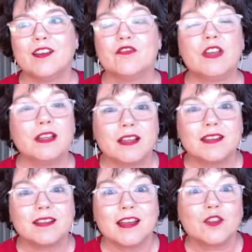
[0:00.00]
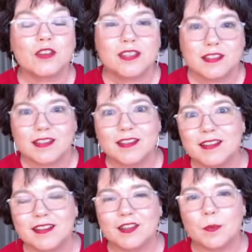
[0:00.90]
feel interested
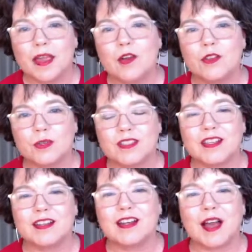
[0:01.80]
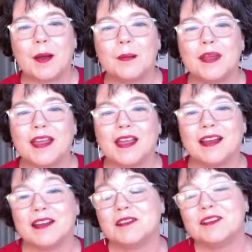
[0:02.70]
in the mail that was going to come,
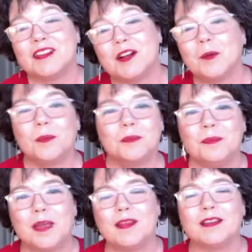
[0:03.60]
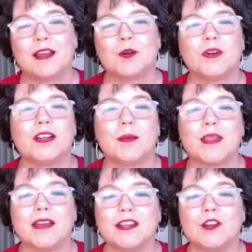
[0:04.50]
and, you know, maybe a letter would come
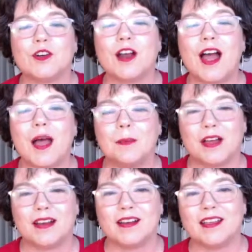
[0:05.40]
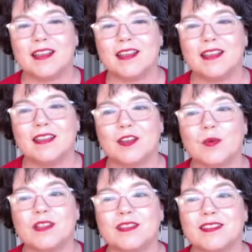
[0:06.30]
that day or not, but there
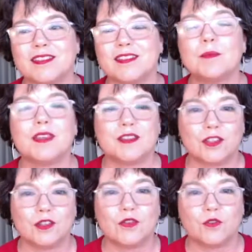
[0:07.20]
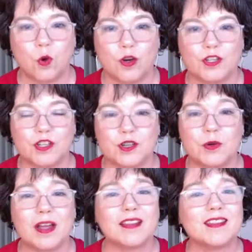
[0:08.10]
was something to look forward
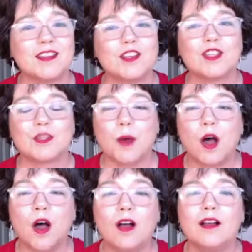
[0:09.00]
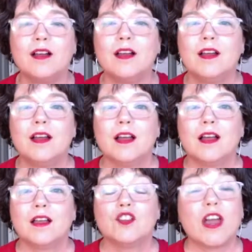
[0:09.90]
to. And it's such a small
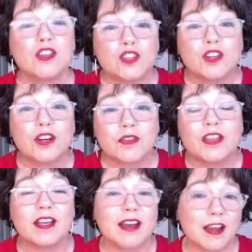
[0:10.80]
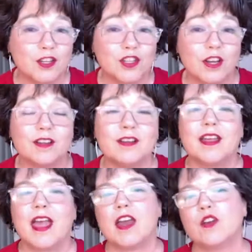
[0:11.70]
gesture of connection.
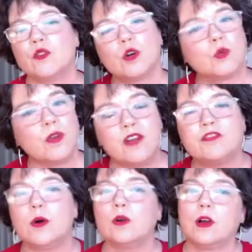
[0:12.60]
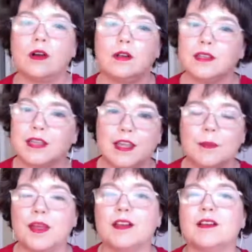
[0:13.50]
And of course we have phone calls and
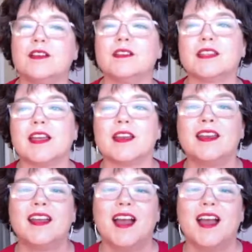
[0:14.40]
emails, and